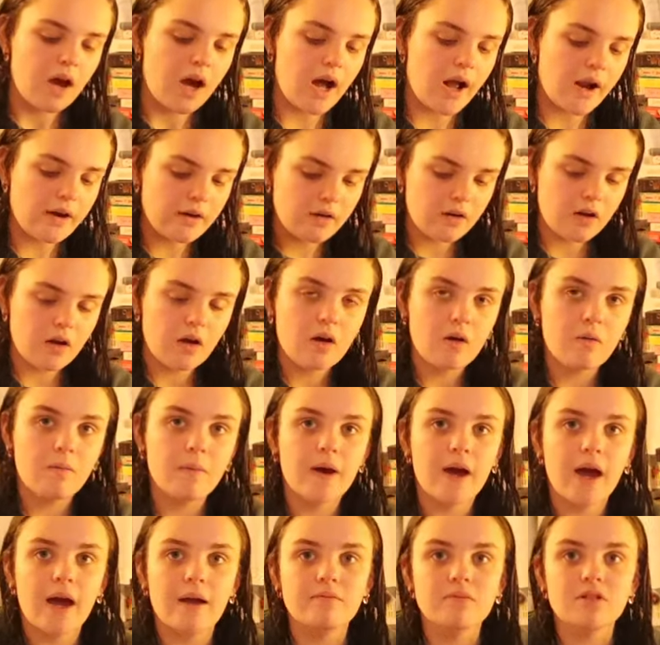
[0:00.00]
I don't know,
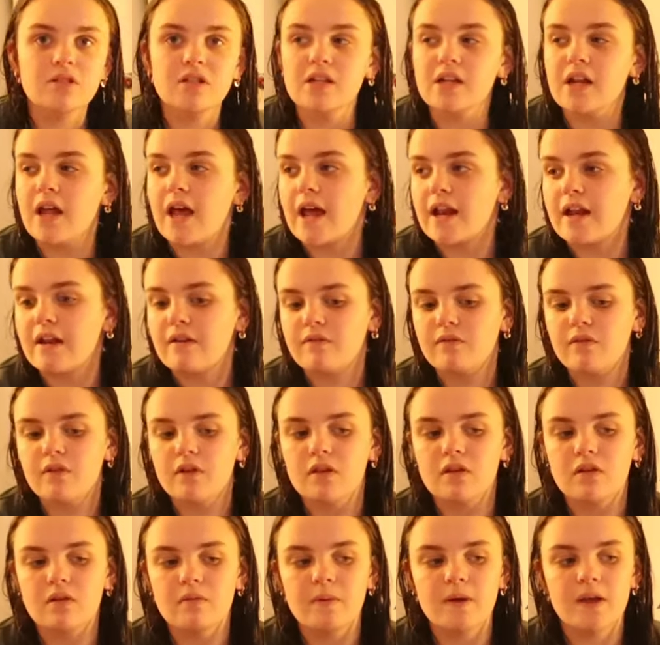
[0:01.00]
but I'm just gonna edit for
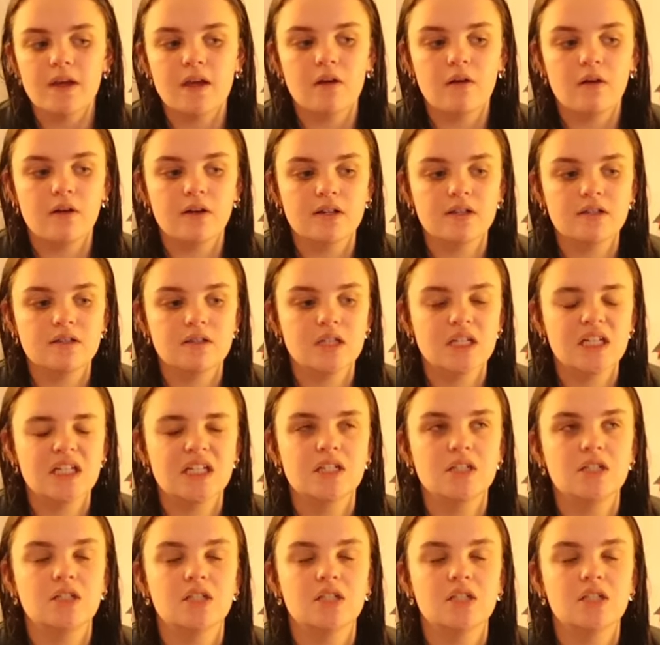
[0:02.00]
a little bit, honestly.